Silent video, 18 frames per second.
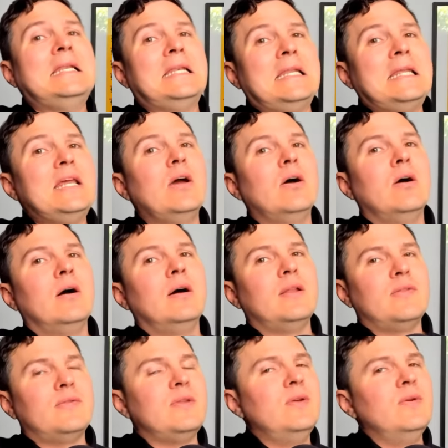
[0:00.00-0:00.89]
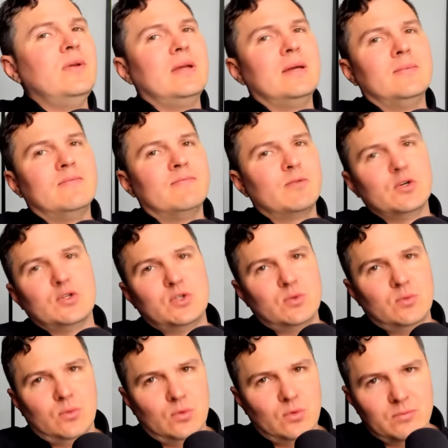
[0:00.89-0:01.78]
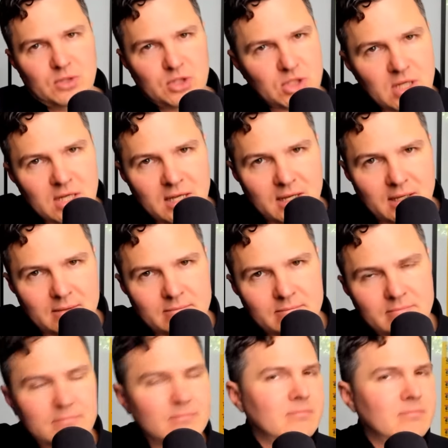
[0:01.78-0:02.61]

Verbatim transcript: Neon Ethereum virtual machine.